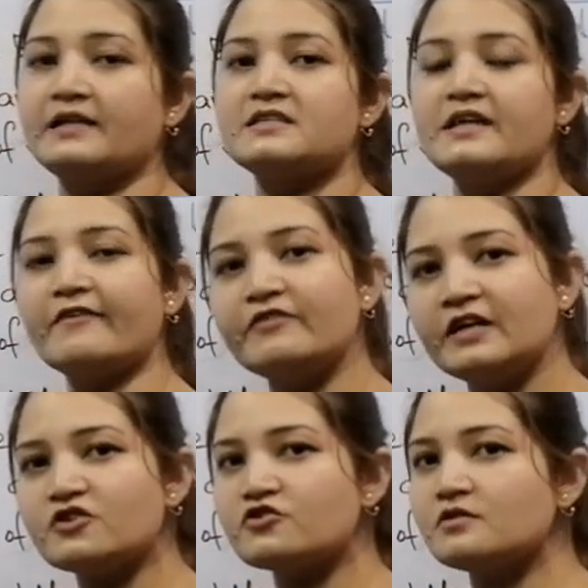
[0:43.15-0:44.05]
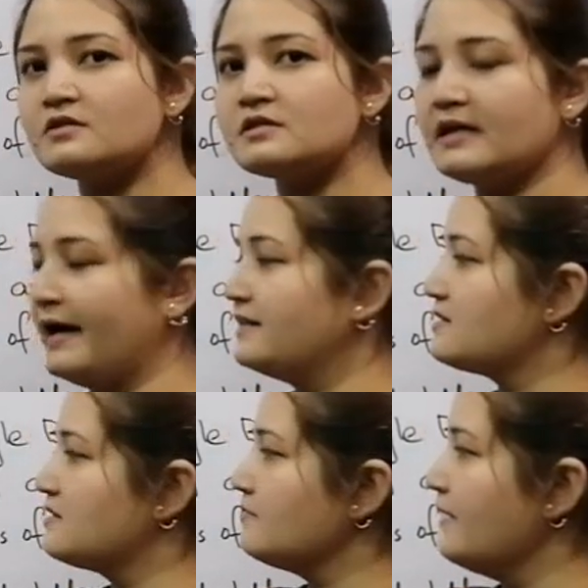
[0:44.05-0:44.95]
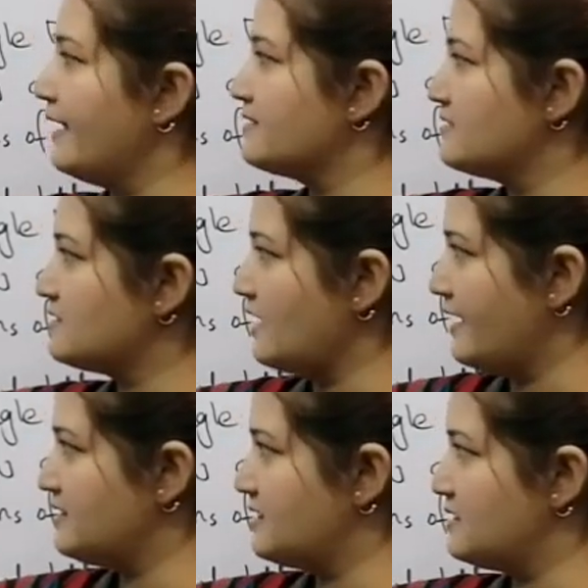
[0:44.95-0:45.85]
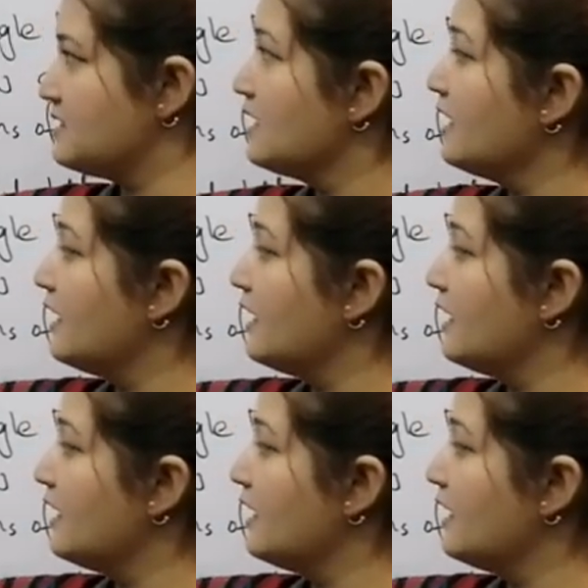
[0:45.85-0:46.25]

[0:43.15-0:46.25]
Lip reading: its definitions and some exercises.